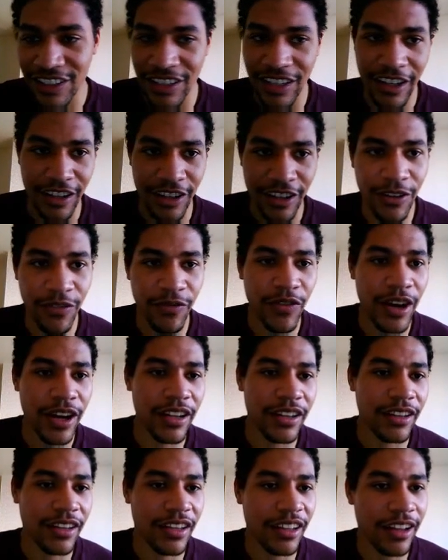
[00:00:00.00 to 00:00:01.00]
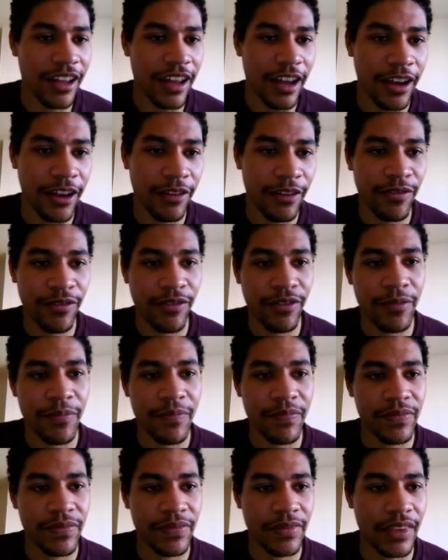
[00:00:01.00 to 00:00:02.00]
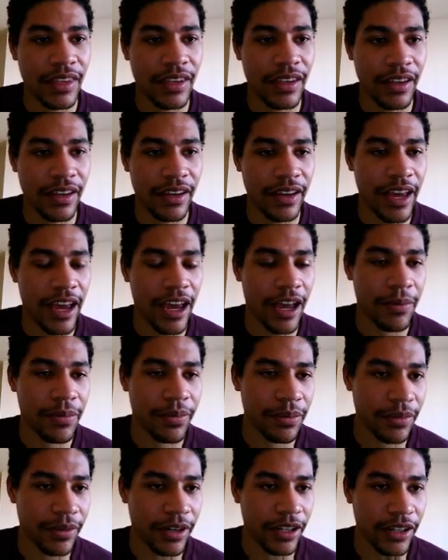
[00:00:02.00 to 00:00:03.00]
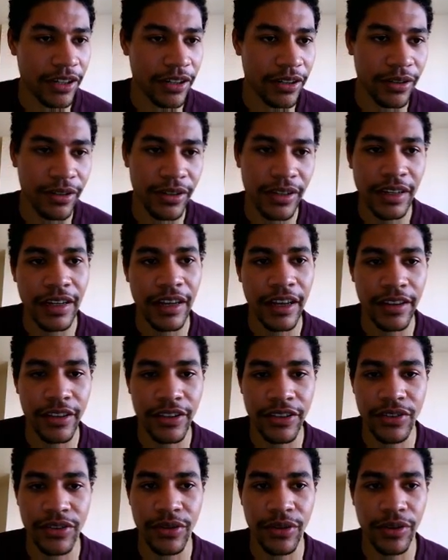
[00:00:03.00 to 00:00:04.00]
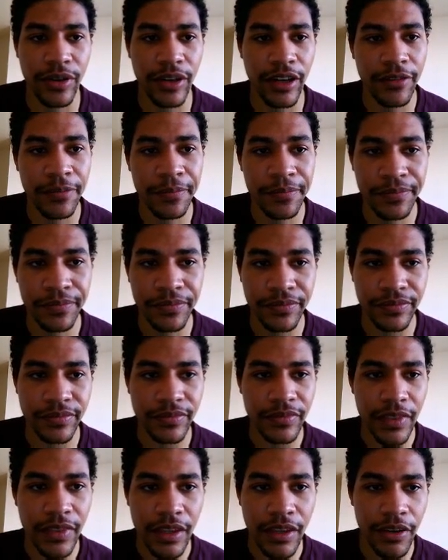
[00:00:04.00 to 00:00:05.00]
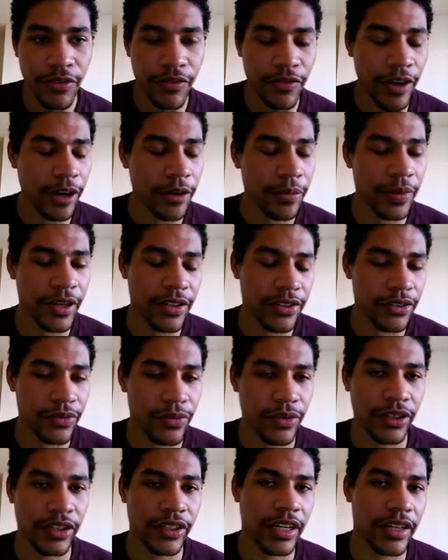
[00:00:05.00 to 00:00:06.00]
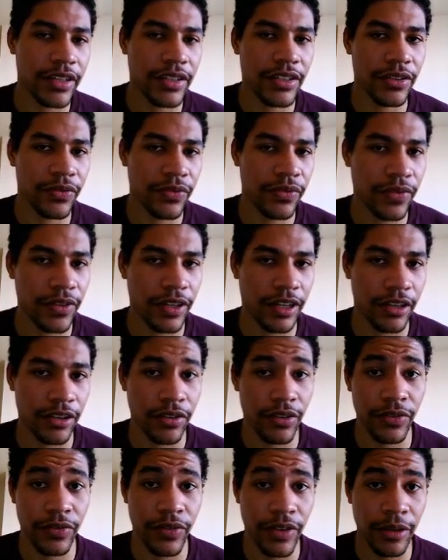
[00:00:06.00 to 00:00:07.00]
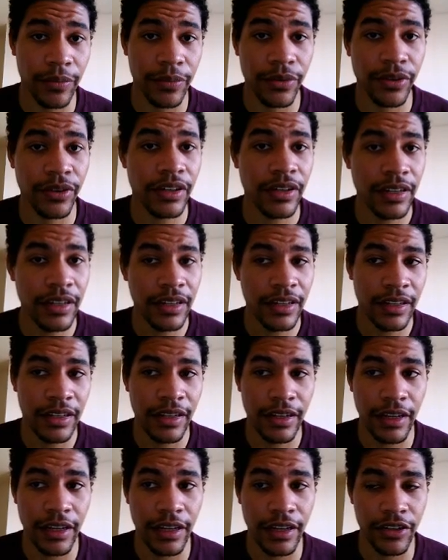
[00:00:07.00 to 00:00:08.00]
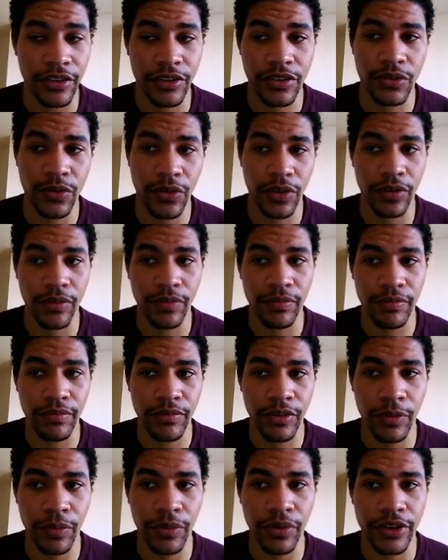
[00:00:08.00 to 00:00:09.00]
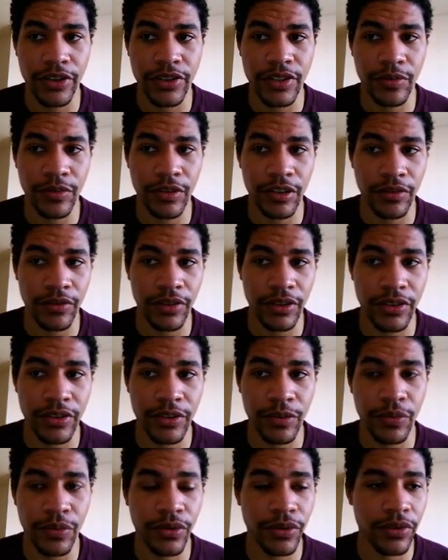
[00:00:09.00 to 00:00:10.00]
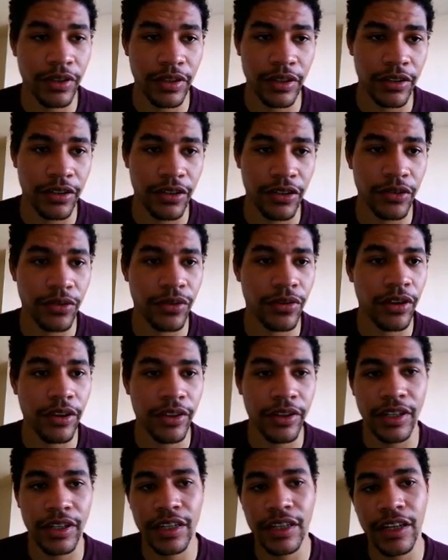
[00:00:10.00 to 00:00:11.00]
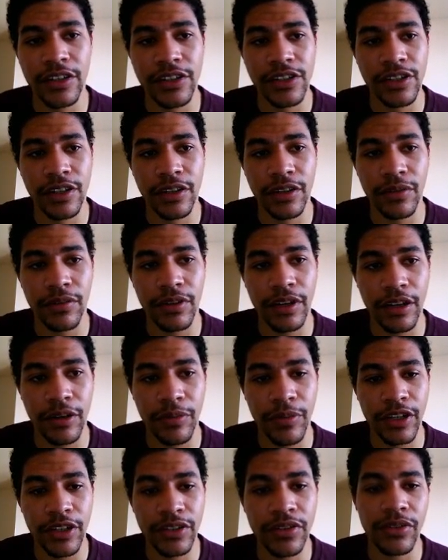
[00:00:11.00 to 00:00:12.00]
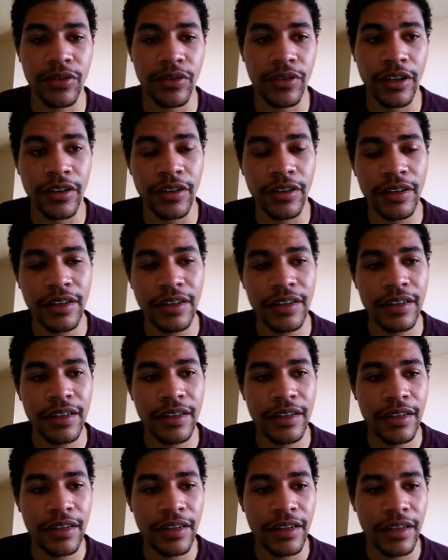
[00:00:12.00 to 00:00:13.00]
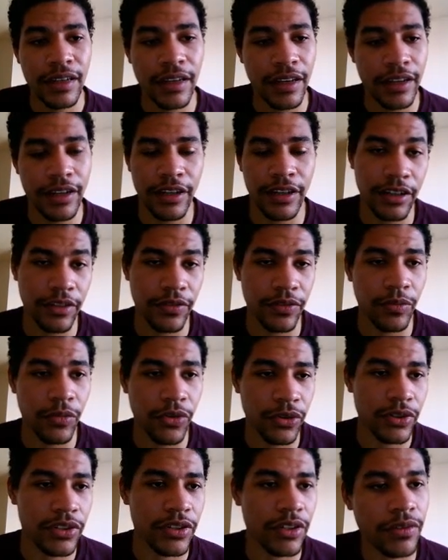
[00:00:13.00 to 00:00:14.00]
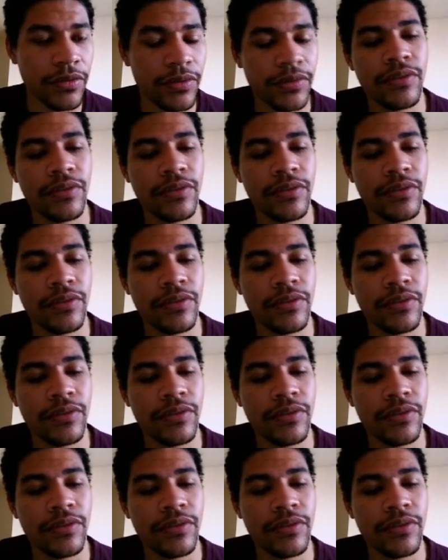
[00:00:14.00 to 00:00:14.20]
You can find the live app right here at this URL. Firebase is really nice if you're a developer and you just want to deploy something really simple. You can do authentication and database through there, and even more stuff.